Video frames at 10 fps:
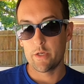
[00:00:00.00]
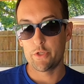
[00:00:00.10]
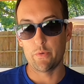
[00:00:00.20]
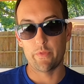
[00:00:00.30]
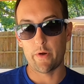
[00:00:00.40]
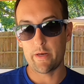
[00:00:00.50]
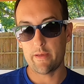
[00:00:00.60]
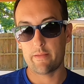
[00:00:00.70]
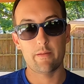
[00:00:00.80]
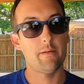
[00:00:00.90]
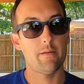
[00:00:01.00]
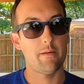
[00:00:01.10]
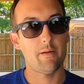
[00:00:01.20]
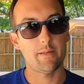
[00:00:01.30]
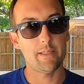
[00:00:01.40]
June 30th,
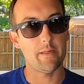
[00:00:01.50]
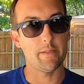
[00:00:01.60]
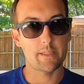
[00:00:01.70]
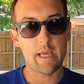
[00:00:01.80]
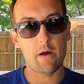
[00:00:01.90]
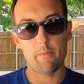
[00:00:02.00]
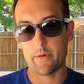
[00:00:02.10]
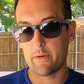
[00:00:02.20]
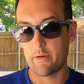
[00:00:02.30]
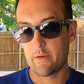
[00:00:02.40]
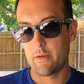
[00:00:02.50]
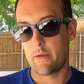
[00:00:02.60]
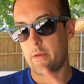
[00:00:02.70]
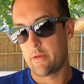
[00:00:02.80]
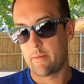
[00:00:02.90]
I did a scalp,
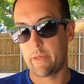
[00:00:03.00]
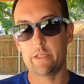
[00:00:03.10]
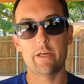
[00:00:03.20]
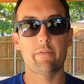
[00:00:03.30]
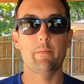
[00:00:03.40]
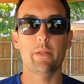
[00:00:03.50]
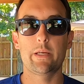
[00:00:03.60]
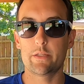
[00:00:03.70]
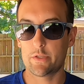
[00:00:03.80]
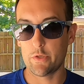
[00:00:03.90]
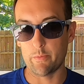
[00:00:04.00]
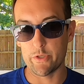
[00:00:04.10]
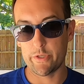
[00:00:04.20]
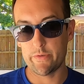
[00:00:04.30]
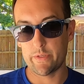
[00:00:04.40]
PGF Complete, and Super
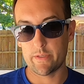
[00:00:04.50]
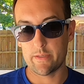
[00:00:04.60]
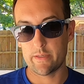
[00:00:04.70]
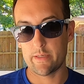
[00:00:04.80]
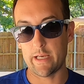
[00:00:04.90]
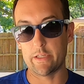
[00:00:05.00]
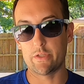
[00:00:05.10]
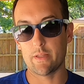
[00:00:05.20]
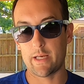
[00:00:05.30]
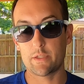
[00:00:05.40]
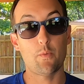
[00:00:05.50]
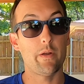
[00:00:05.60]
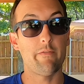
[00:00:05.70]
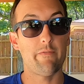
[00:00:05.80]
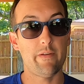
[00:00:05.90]
Juice. And July
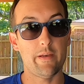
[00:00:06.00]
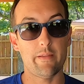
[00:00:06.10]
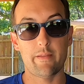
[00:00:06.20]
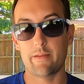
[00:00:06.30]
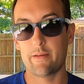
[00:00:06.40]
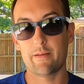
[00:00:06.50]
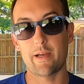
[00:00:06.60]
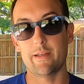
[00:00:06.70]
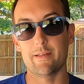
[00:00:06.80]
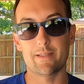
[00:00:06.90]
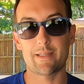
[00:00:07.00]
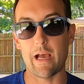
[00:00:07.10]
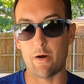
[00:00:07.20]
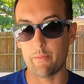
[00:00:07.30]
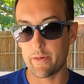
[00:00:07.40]
25th, I did a
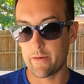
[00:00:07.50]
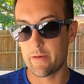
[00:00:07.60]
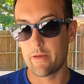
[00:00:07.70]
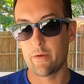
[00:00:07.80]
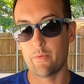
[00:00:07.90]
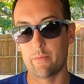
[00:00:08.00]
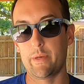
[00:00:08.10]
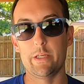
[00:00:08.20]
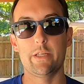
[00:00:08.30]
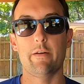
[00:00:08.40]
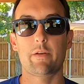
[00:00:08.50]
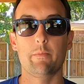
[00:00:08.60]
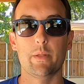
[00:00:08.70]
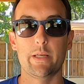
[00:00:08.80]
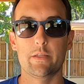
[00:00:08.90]
scalp with PGF
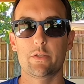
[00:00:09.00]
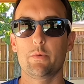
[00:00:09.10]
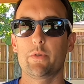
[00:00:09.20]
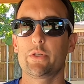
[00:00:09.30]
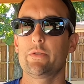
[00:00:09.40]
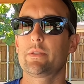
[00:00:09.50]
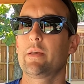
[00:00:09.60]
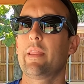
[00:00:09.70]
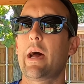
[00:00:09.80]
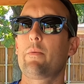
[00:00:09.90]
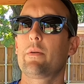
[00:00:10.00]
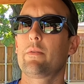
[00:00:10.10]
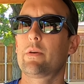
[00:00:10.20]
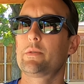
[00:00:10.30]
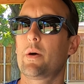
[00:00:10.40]
Complete and Super Juice. And that one, the
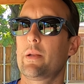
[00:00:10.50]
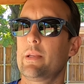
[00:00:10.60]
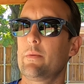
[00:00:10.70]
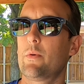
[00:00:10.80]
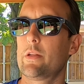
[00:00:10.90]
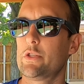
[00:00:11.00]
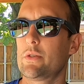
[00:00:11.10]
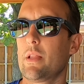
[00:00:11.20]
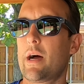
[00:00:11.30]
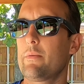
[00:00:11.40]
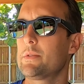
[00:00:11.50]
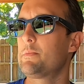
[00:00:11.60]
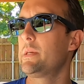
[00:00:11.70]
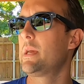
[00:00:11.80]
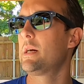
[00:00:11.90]
reason why I did one in July was
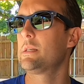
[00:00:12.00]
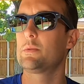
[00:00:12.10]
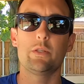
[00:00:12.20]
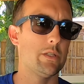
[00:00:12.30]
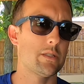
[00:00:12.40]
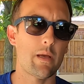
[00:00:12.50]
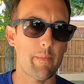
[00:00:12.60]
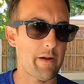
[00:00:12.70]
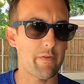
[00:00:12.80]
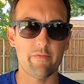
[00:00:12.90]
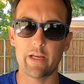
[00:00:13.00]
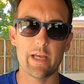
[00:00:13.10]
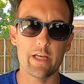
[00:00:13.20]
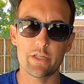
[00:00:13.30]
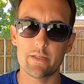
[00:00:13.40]
because we just come back from
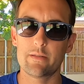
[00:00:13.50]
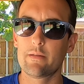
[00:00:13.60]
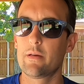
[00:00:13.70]
vacation.